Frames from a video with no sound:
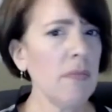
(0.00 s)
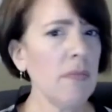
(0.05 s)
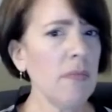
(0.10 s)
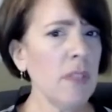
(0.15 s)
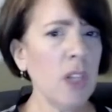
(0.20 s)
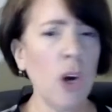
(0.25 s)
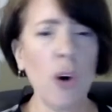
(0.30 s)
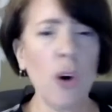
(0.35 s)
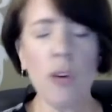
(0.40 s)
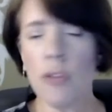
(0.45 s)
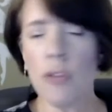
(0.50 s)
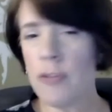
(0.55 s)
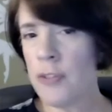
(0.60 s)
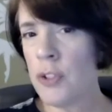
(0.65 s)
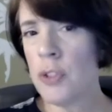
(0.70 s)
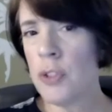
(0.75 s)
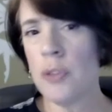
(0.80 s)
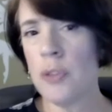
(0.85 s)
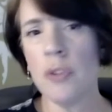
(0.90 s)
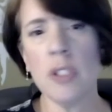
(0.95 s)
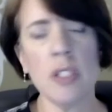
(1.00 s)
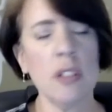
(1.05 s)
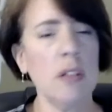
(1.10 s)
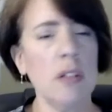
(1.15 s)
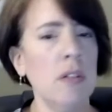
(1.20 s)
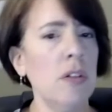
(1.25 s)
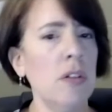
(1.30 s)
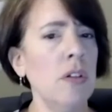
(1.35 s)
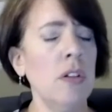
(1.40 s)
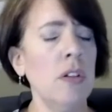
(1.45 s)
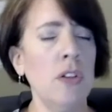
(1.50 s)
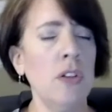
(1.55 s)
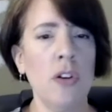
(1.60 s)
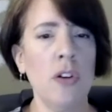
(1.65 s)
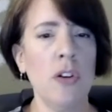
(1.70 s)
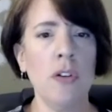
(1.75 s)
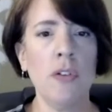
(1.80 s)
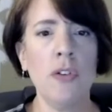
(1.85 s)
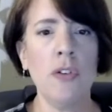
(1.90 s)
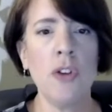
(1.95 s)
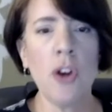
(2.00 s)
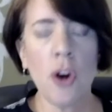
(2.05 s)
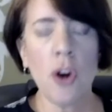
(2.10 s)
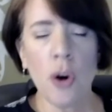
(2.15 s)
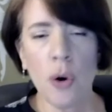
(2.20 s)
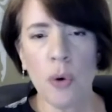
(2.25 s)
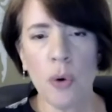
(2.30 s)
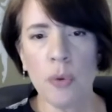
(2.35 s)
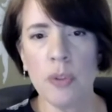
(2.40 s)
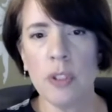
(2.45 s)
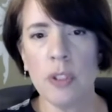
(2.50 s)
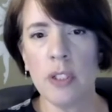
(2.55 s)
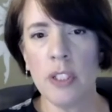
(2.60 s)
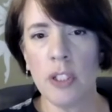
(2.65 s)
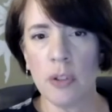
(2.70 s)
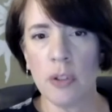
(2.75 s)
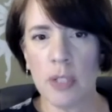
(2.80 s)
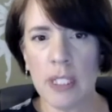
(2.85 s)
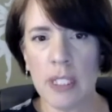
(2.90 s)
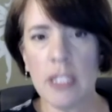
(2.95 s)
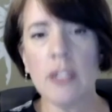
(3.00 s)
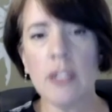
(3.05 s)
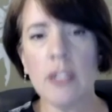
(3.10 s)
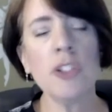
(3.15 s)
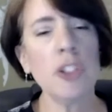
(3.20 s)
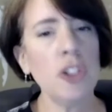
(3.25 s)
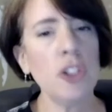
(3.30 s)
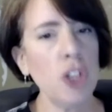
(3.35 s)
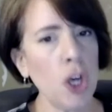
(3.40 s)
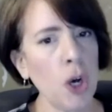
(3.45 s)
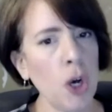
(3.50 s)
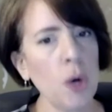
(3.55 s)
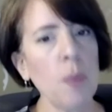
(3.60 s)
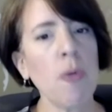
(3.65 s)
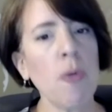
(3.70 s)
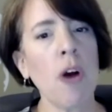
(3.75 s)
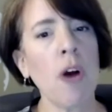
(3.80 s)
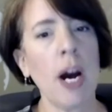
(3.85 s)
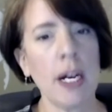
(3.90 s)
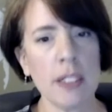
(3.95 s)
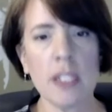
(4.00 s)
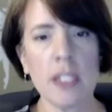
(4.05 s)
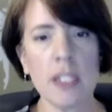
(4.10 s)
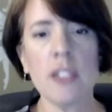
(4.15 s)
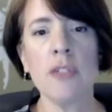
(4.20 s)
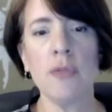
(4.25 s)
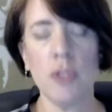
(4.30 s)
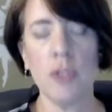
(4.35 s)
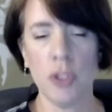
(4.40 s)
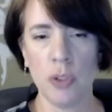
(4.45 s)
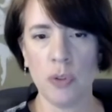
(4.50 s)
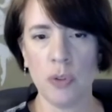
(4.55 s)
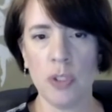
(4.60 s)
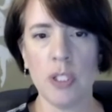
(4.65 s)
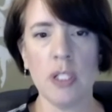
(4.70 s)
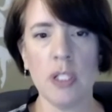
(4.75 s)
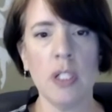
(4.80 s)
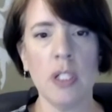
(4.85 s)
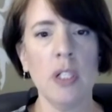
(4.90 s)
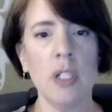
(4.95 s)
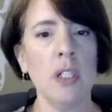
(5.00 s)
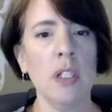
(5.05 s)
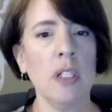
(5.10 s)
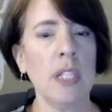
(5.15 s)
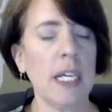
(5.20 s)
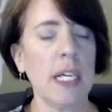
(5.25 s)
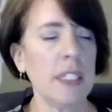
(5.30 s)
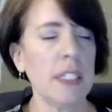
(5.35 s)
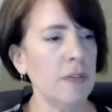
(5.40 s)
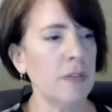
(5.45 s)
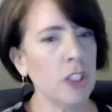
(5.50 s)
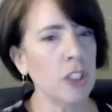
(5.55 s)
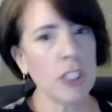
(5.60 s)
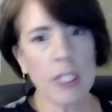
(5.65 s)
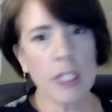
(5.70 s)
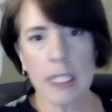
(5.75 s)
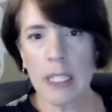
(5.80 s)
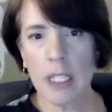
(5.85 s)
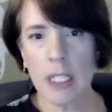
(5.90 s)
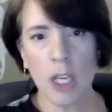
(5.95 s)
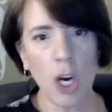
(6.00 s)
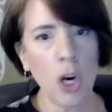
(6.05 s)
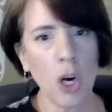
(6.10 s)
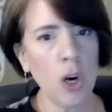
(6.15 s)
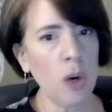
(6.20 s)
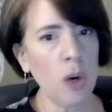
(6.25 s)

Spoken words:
whole foods, little to no processed foods, lots of cooking at home,